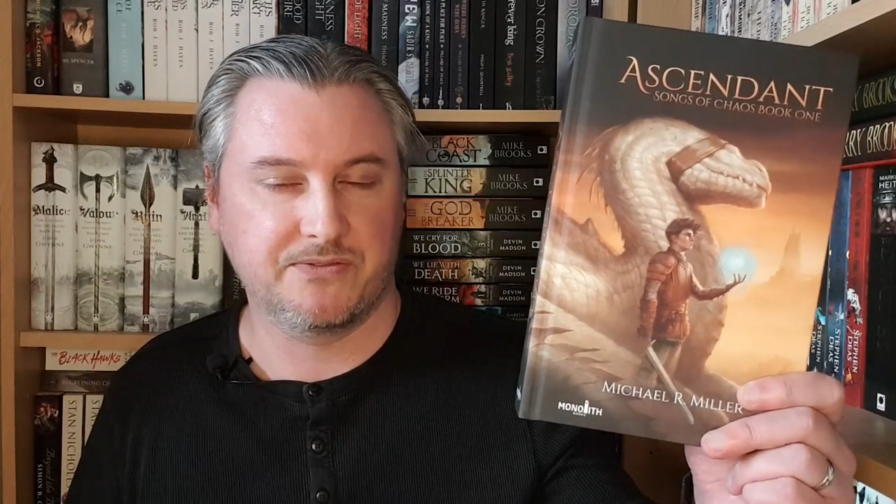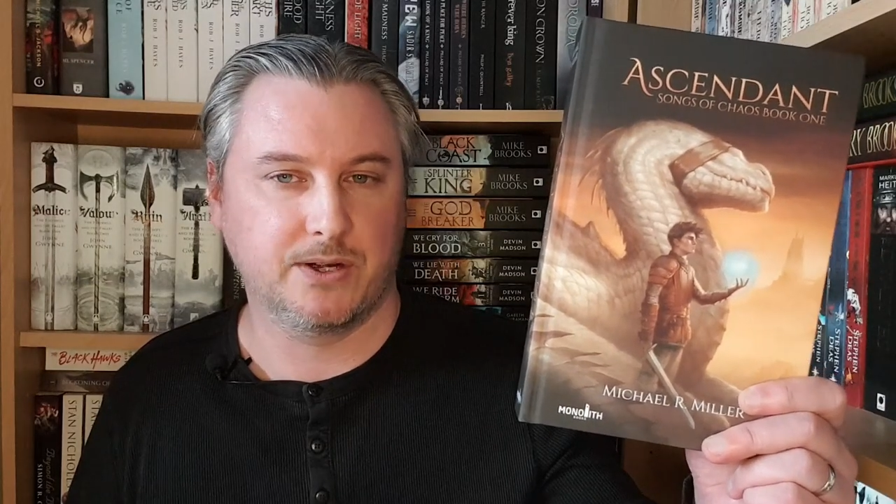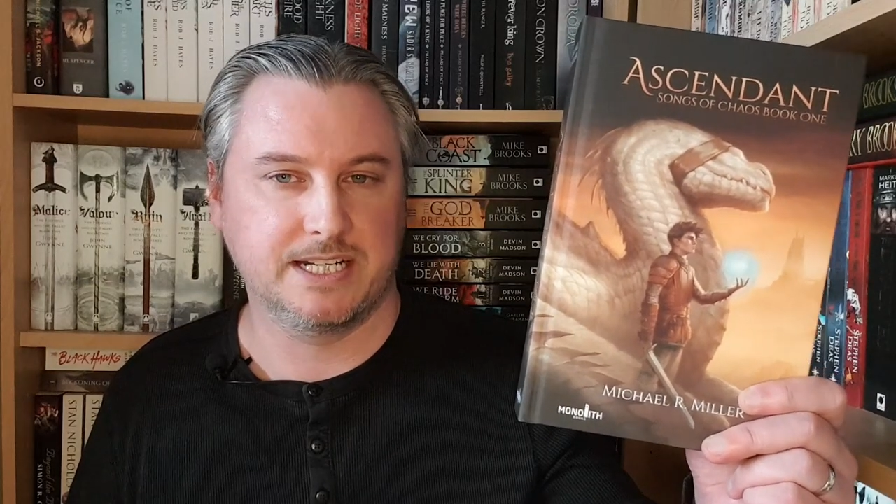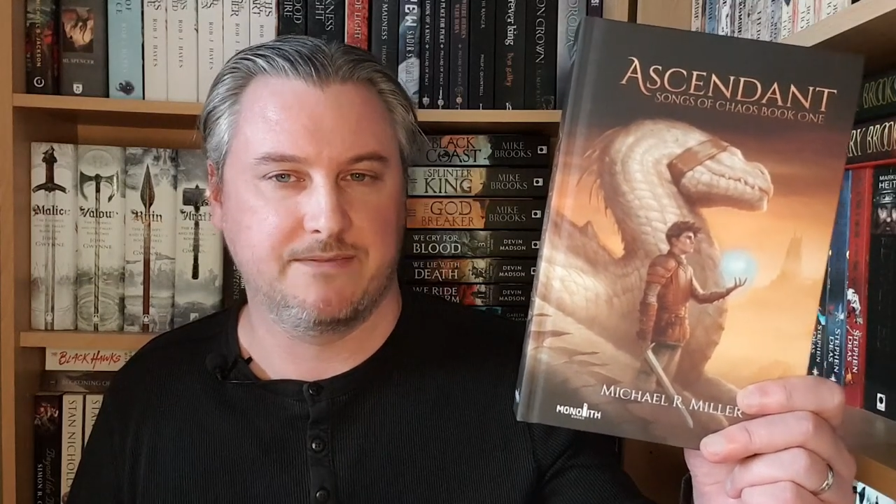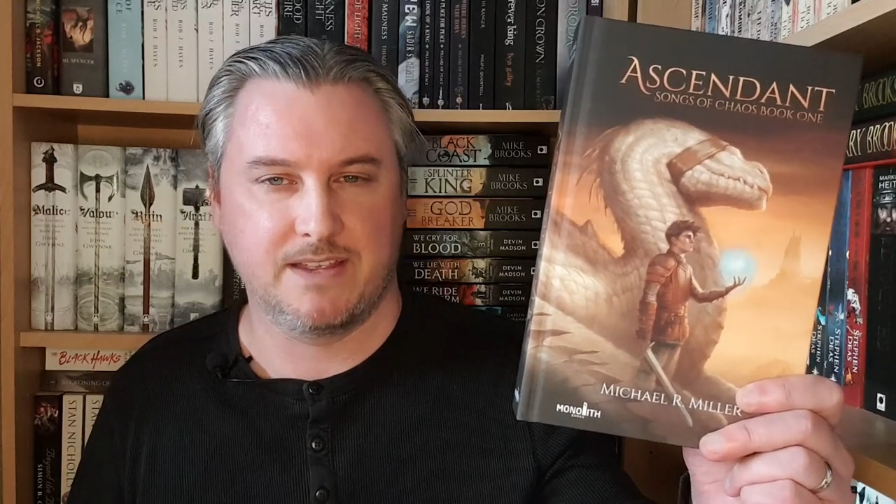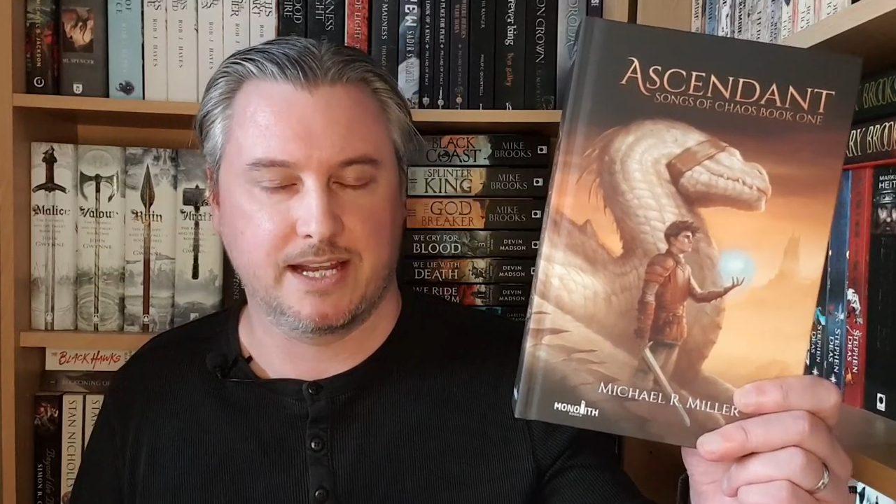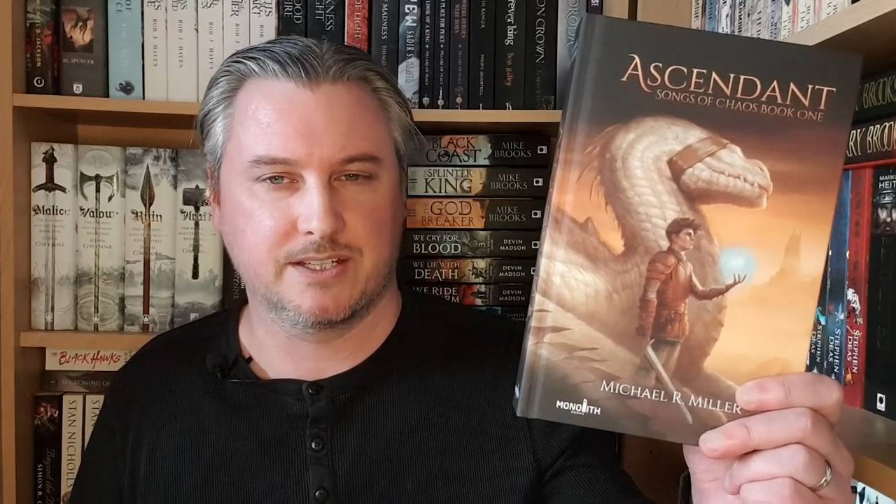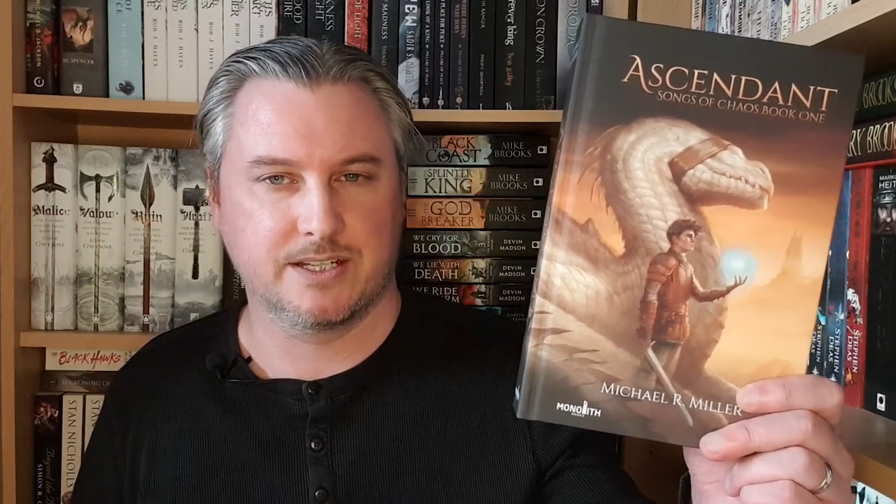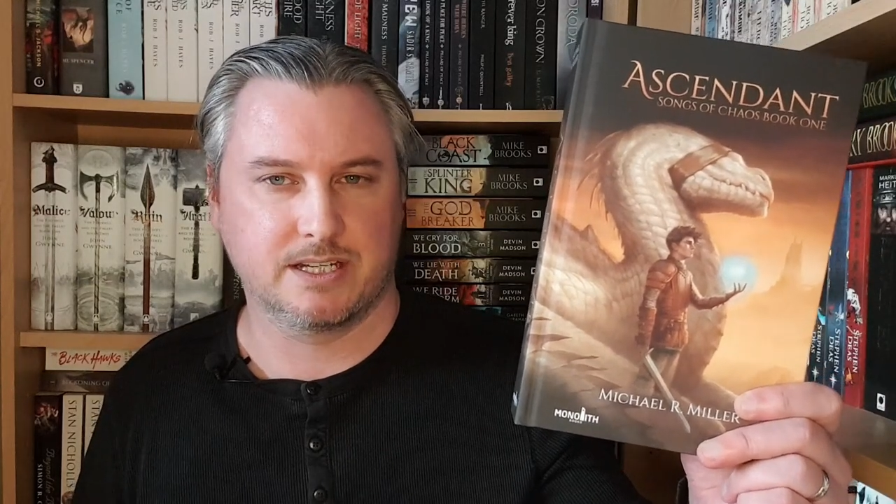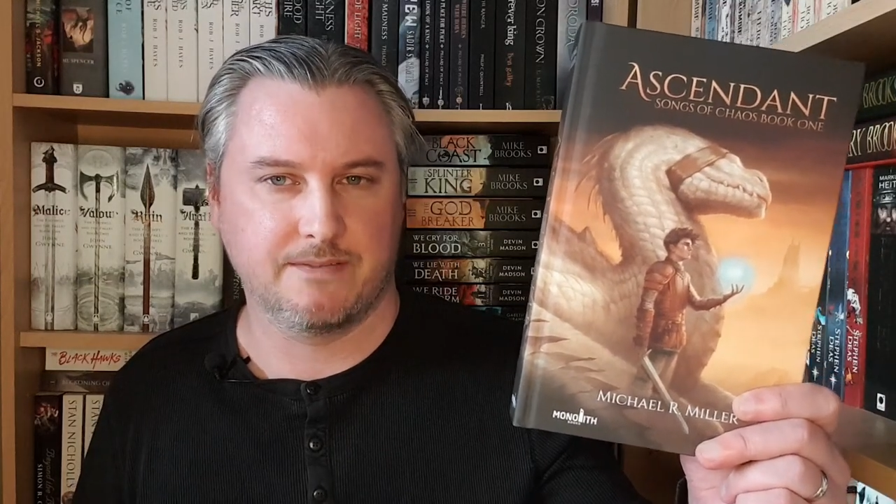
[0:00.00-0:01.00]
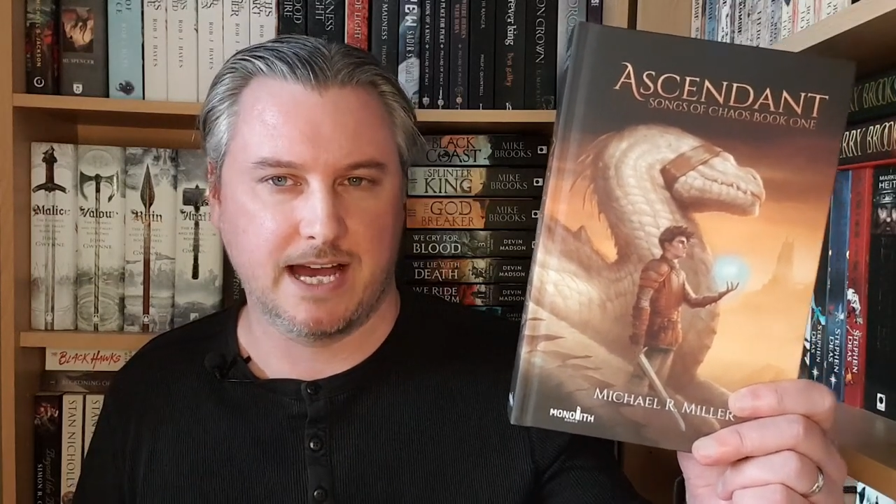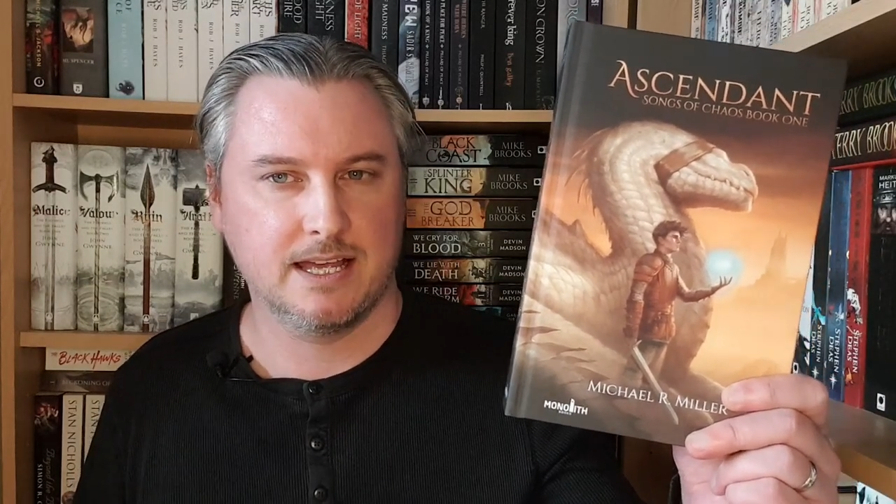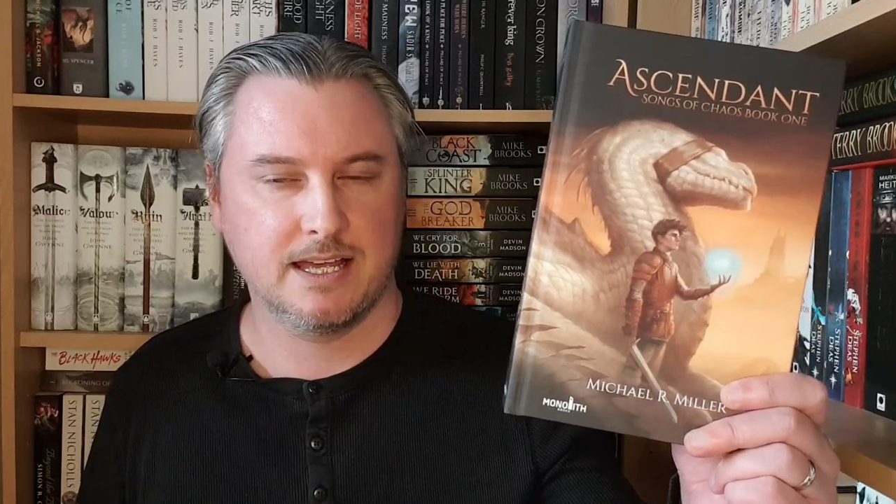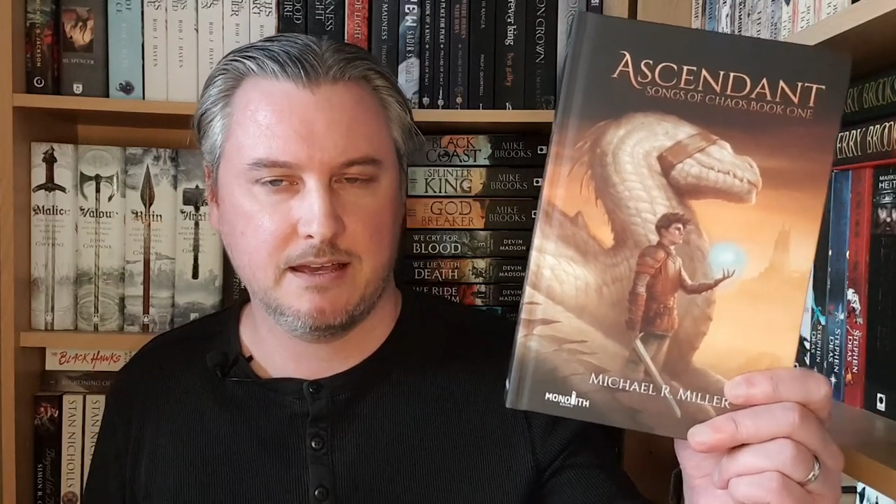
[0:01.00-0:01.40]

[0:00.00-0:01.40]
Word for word: finding the answers to that